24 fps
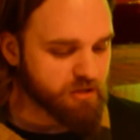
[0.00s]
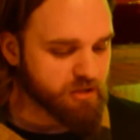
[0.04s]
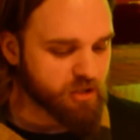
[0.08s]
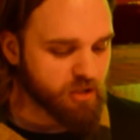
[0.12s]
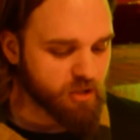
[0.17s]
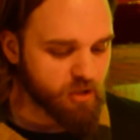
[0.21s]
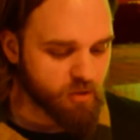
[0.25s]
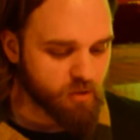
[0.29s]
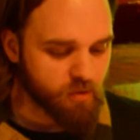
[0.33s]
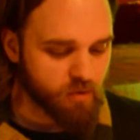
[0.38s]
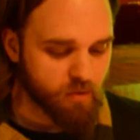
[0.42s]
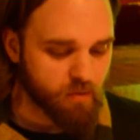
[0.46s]

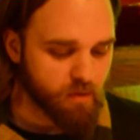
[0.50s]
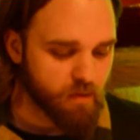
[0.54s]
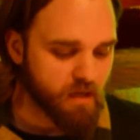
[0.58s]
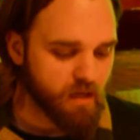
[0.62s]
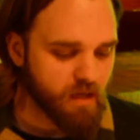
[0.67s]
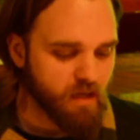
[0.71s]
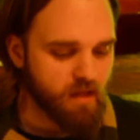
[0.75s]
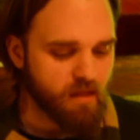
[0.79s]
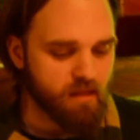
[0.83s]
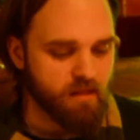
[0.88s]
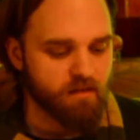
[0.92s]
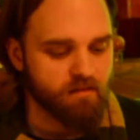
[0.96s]
2,
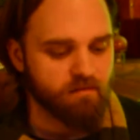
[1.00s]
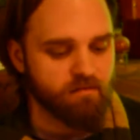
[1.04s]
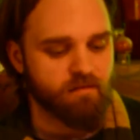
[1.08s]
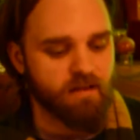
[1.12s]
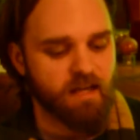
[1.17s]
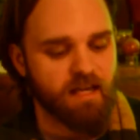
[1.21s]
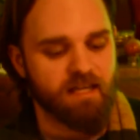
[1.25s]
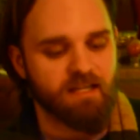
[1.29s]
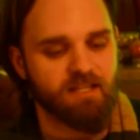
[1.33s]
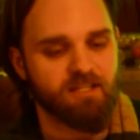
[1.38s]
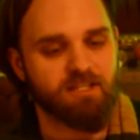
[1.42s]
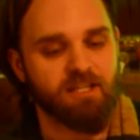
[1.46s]
The
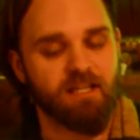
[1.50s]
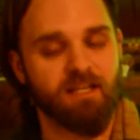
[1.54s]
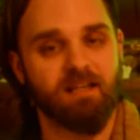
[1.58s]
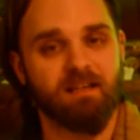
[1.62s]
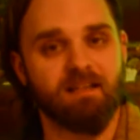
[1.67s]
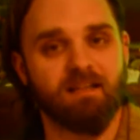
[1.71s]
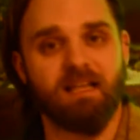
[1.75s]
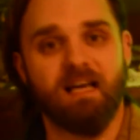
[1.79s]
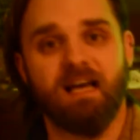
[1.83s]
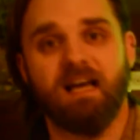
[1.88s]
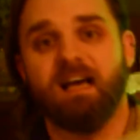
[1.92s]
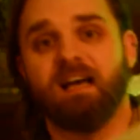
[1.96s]
Vanishing
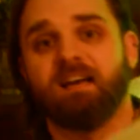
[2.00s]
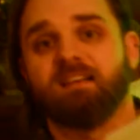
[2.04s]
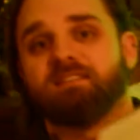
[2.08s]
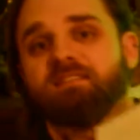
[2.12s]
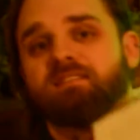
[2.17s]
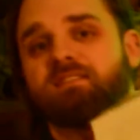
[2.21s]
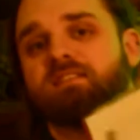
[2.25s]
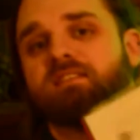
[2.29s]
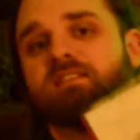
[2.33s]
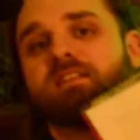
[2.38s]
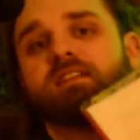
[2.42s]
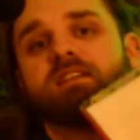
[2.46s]

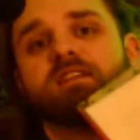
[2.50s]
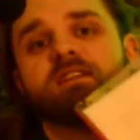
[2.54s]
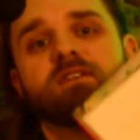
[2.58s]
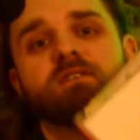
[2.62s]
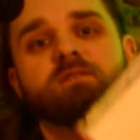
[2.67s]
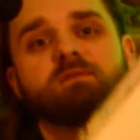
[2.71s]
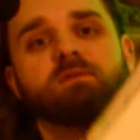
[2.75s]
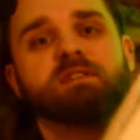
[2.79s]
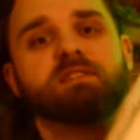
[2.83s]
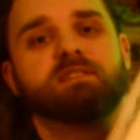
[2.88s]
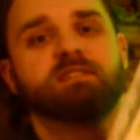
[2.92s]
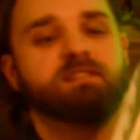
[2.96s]
Glass. And
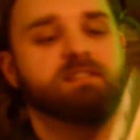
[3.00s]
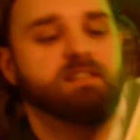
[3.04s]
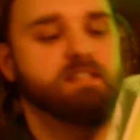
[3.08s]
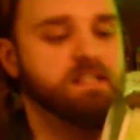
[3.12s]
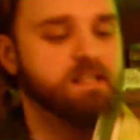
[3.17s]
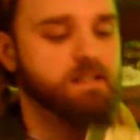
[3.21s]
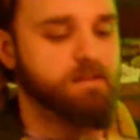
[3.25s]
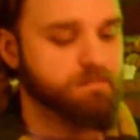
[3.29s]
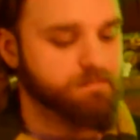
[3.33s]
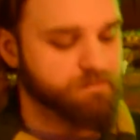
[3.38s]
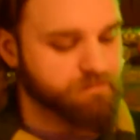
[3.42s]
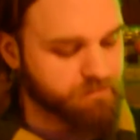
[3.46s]
here we
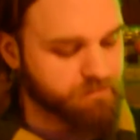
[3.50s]
see